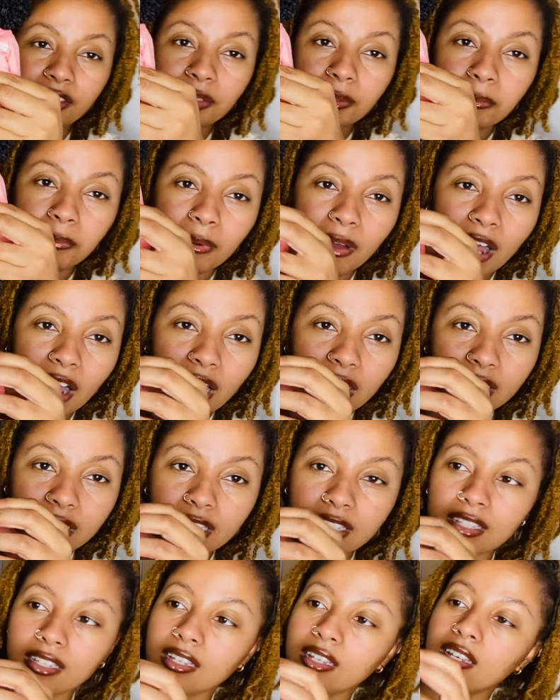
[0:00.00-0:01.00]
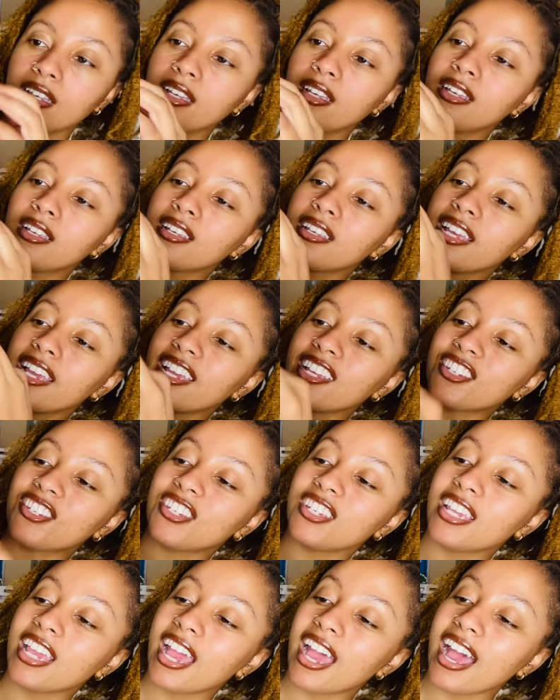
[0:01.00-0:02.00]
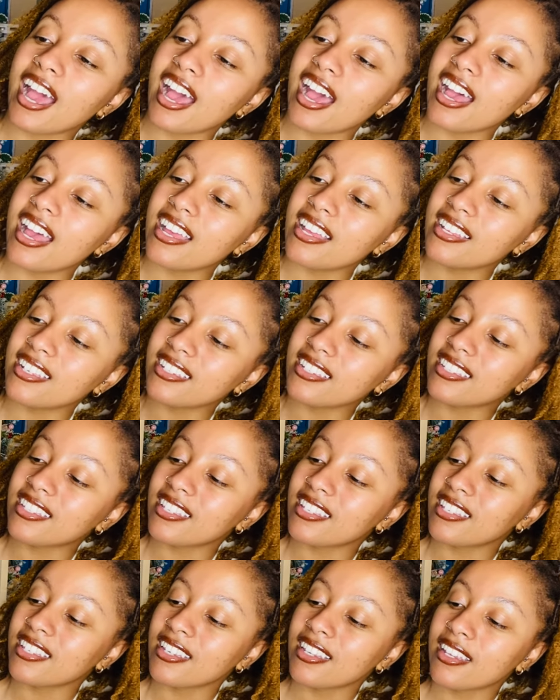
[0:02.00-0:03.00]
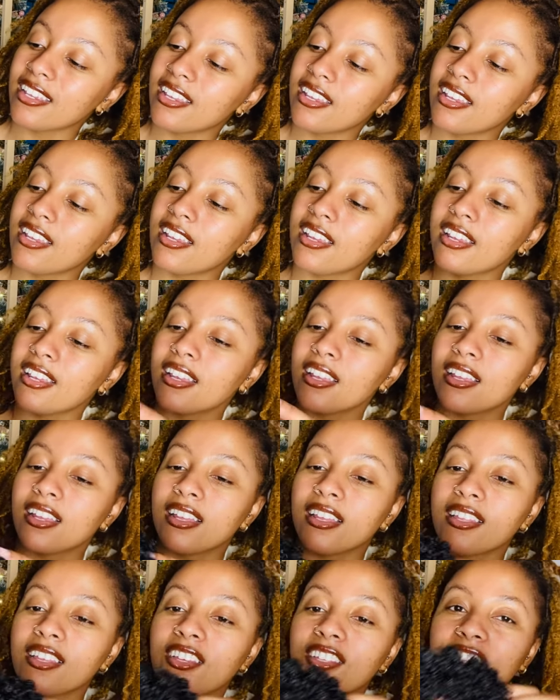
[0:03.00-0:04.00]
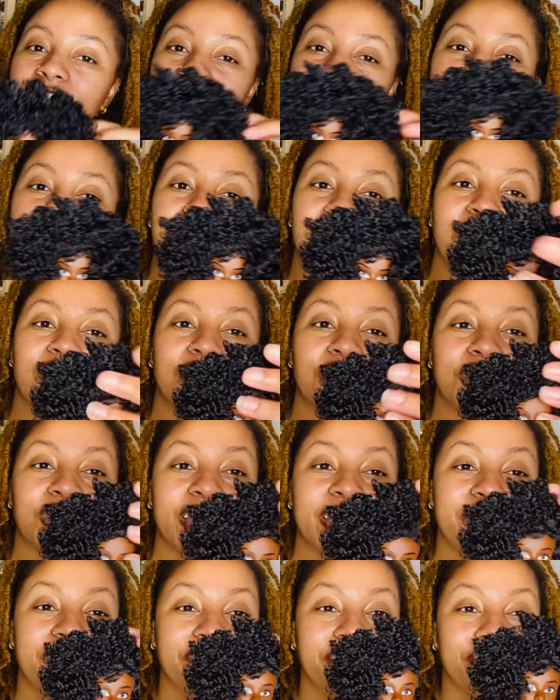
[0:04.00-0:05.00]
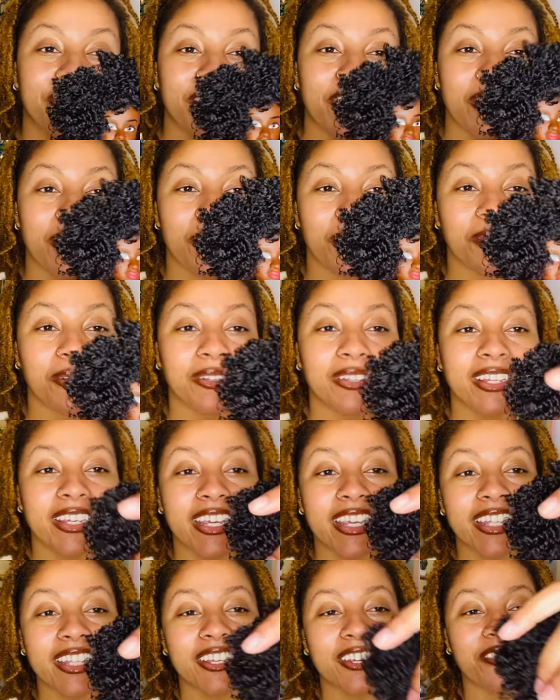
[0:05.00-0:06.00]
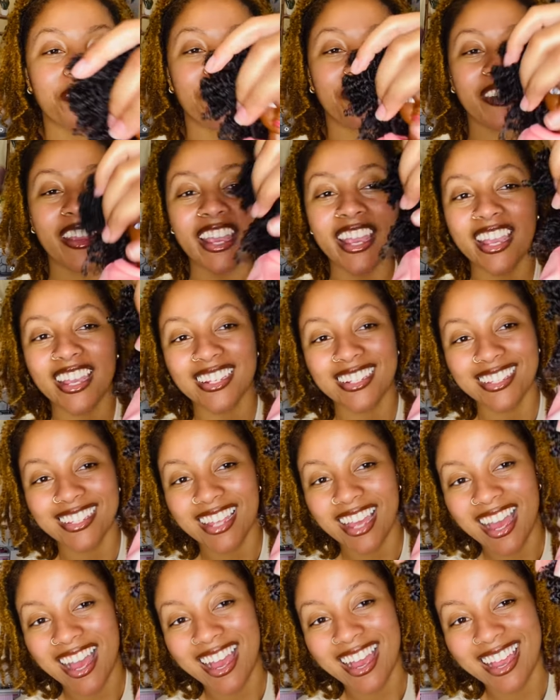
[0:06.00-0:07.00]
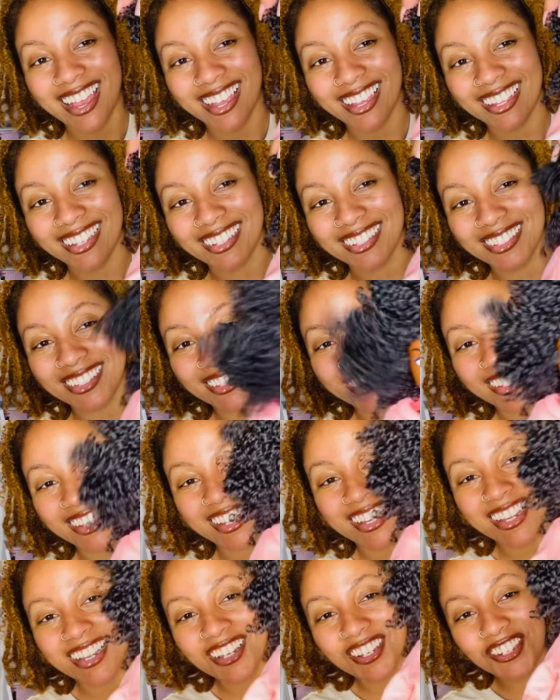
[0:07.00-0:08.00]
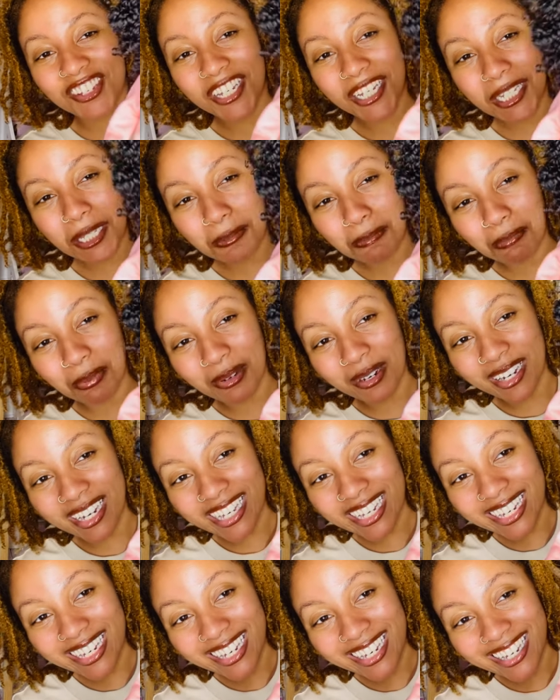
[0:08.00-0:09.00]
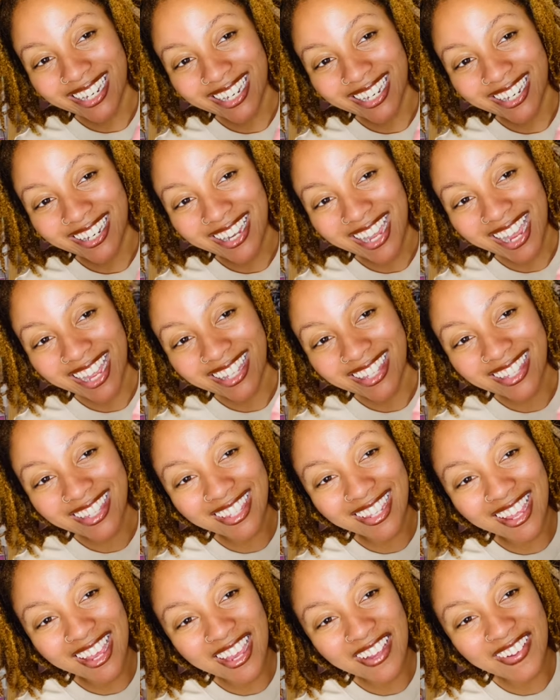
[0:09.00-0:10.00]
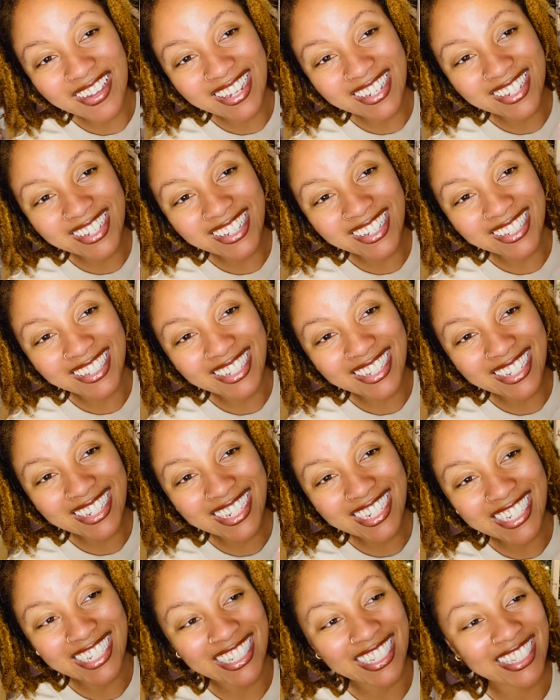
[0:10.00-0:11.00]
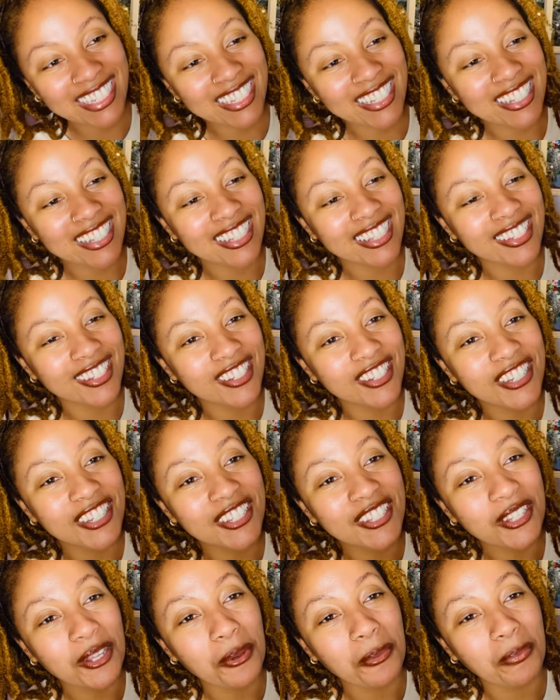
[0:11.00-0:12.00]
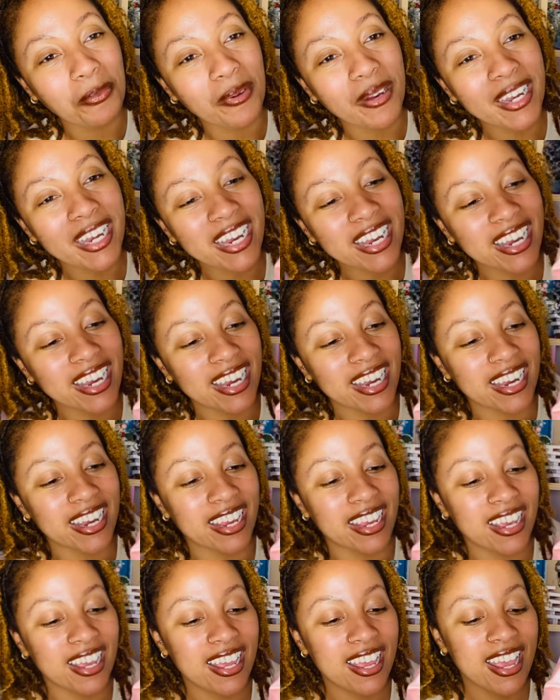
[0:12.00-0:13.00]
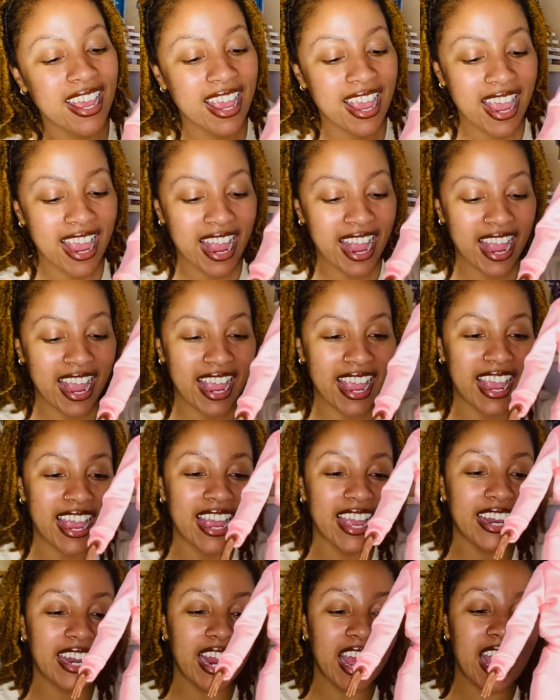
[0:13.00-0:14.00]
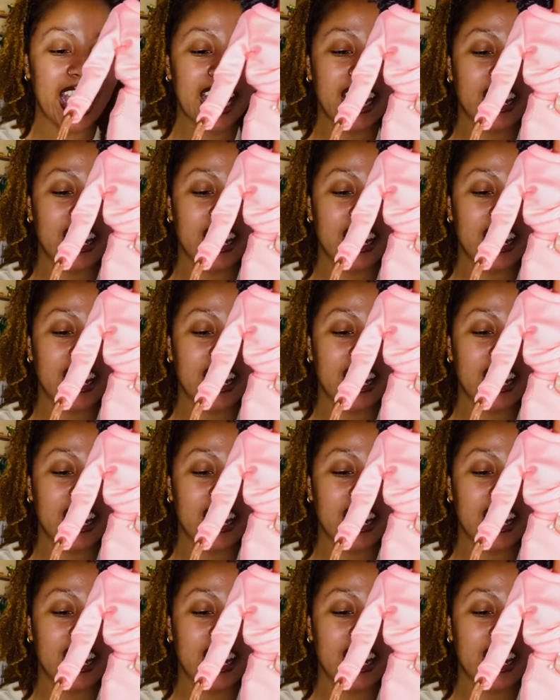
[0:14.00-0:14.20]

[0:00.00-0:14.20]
the box and she has this curly frill. Look at her face, guys. She's pretty. I love how she looks. She's so pretty. And I